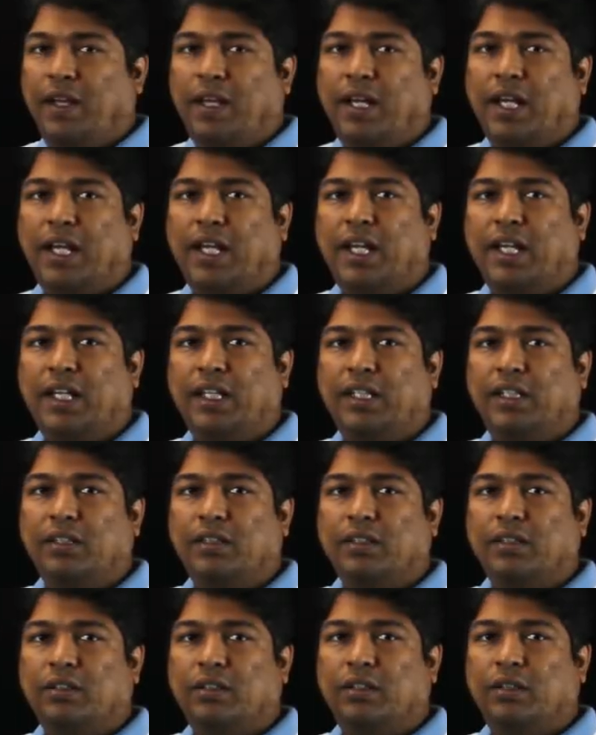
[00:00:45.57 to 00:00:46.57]
and
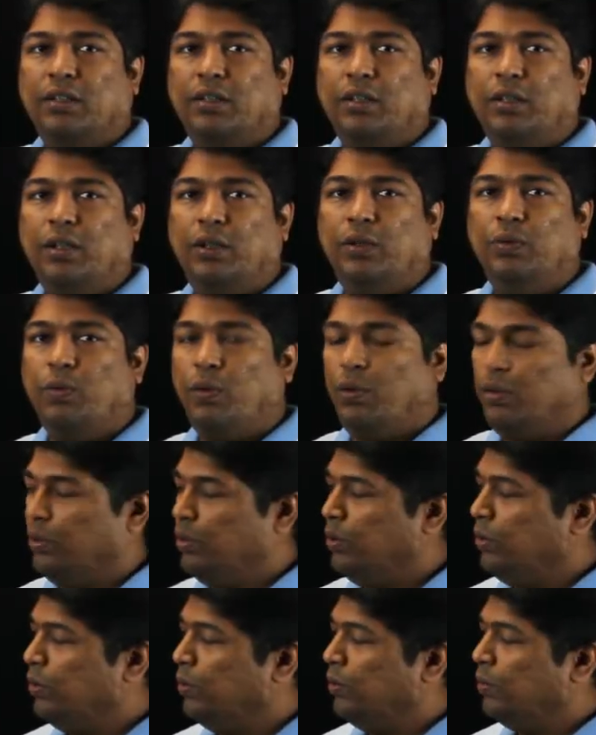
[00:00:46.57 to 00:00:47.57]
you want
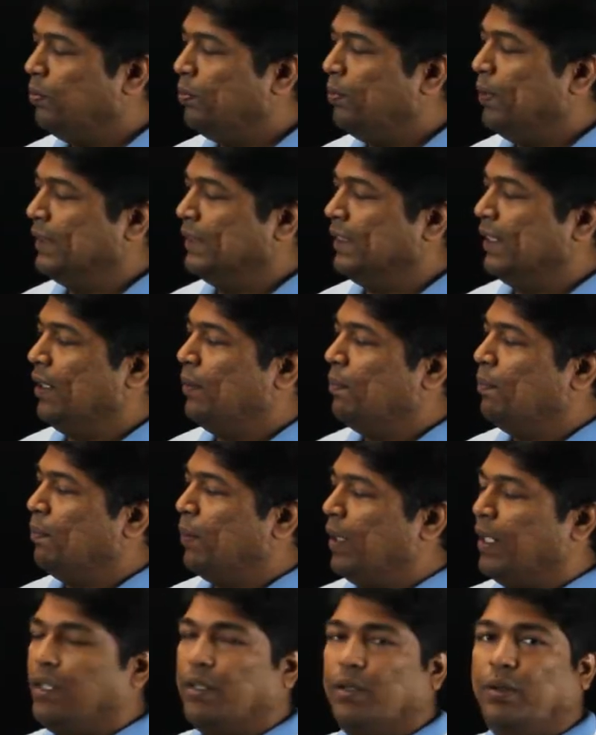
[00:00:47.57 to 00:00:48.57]
to basically
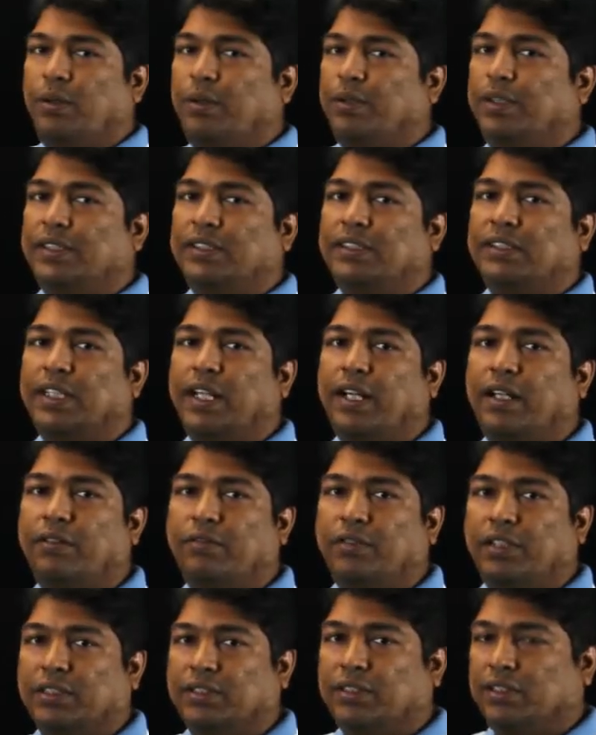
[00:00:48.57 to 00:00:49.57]
paint on this
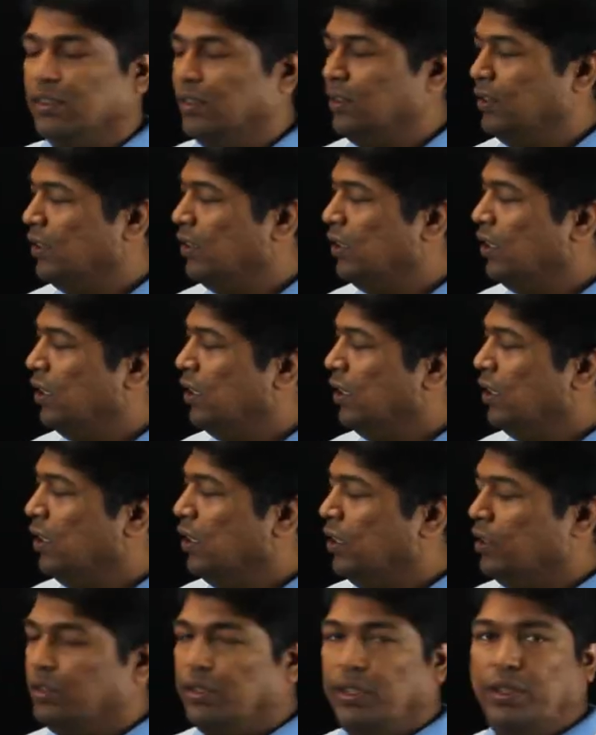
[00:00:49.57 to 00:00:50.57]
canvas.
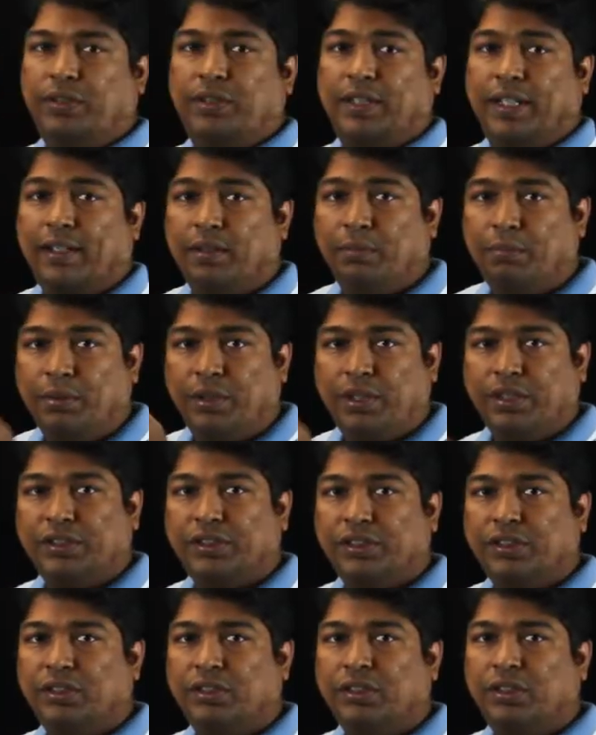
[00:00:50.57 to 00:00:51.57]
So you take a
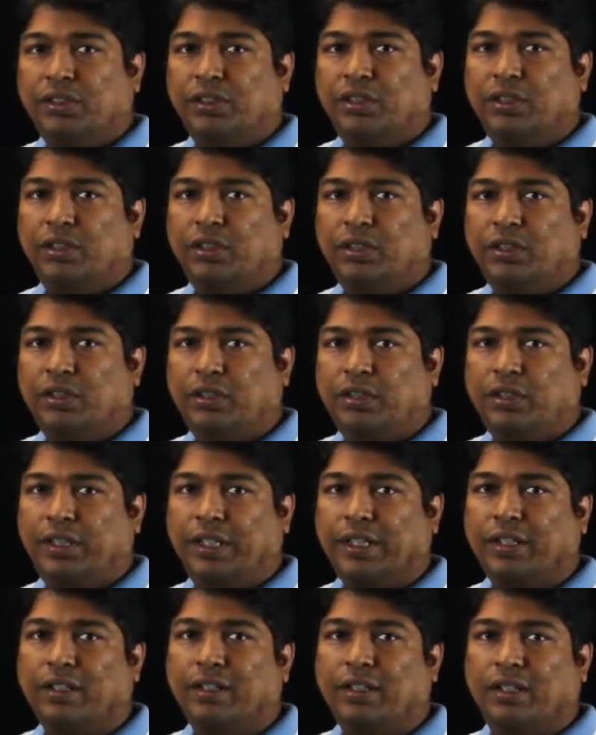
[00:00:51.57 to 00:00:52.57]
brush,
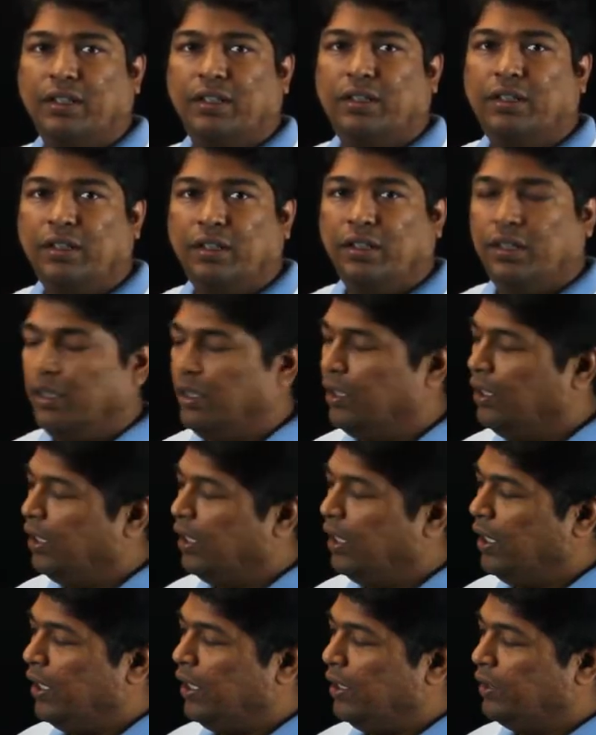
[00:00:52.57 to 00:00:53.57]
take a color,
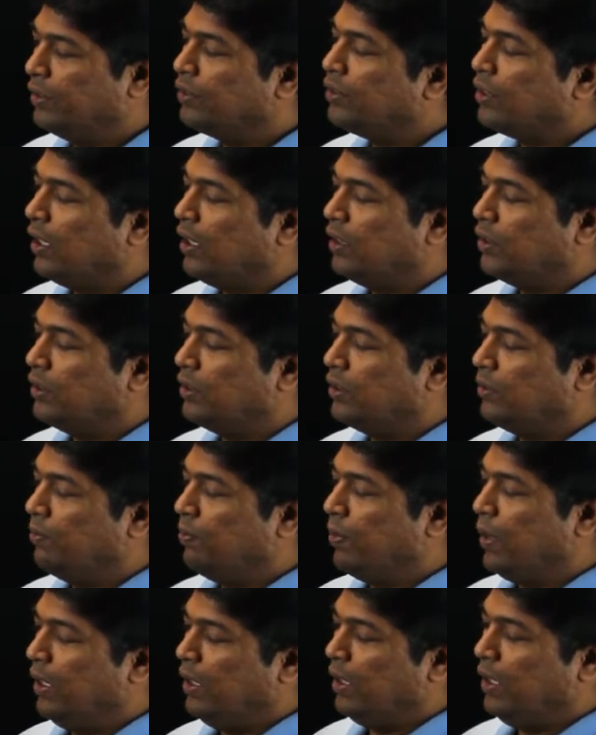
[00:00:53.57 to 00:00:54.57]
and starts
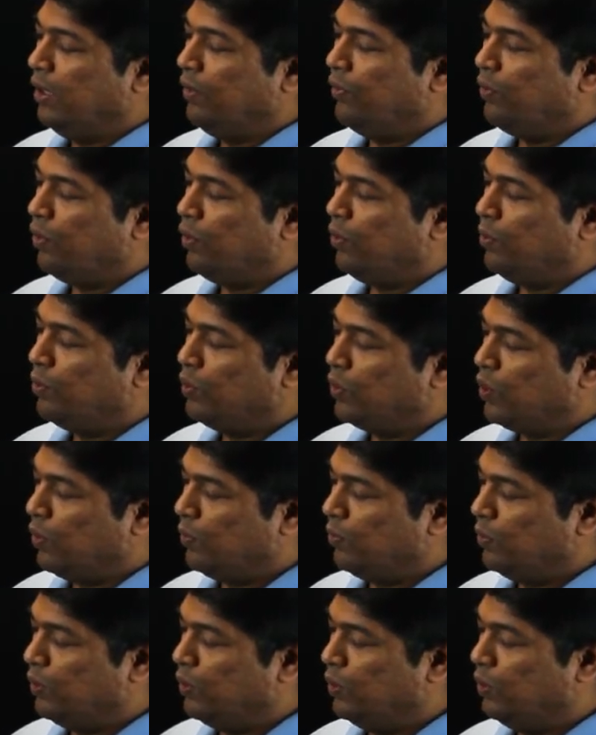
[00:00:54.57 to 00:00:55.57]
painting from
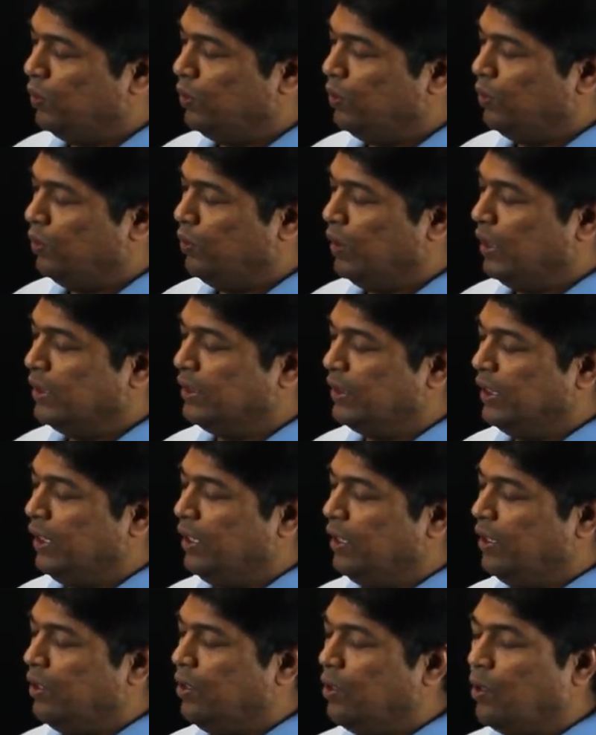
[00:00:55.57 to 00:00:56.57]
top to, let's
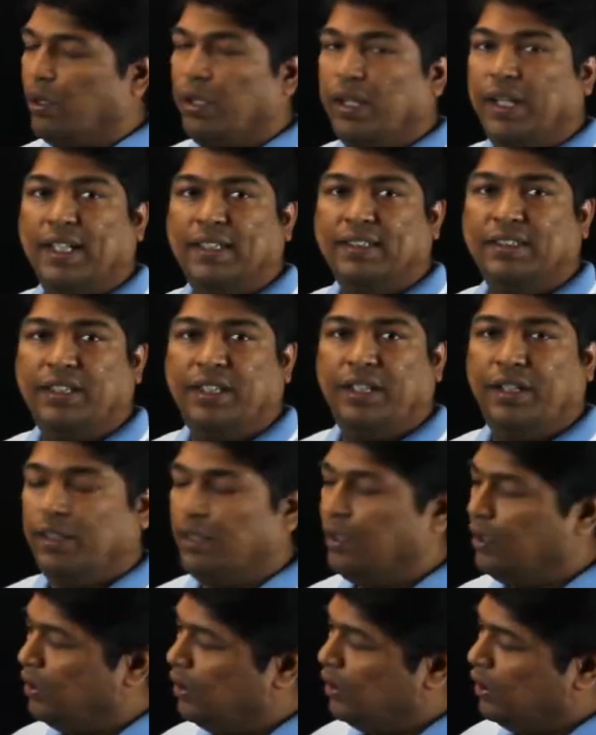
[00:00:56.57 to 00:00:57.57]
say, draw S
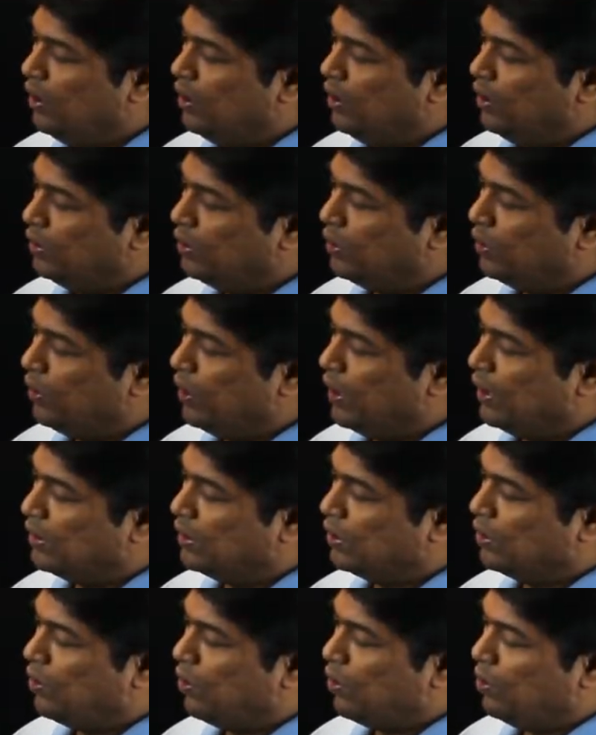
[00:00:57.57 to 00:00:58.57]
here. So S
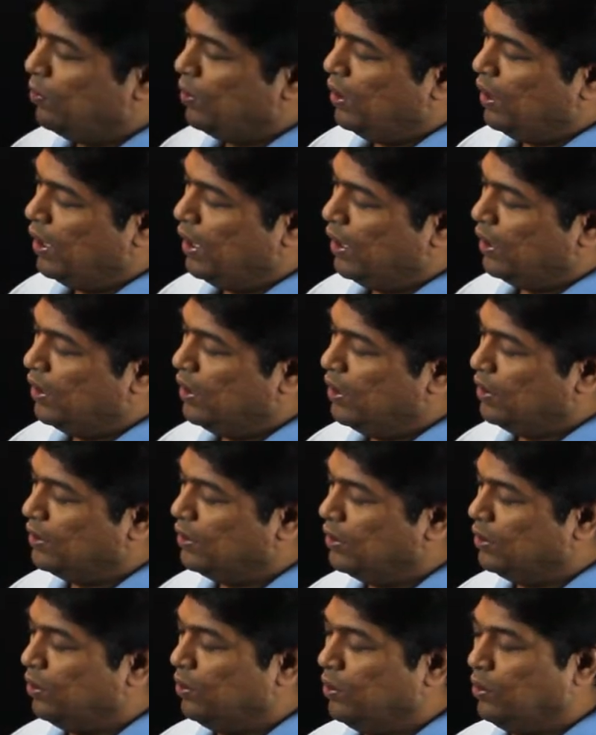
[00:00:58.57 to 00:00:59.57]
gonna be like this,
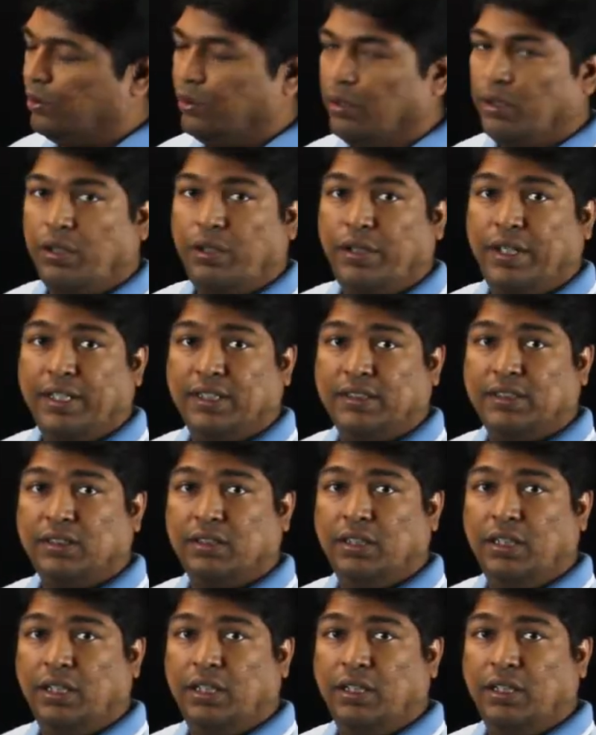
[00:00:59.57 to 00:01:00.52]
so draw S.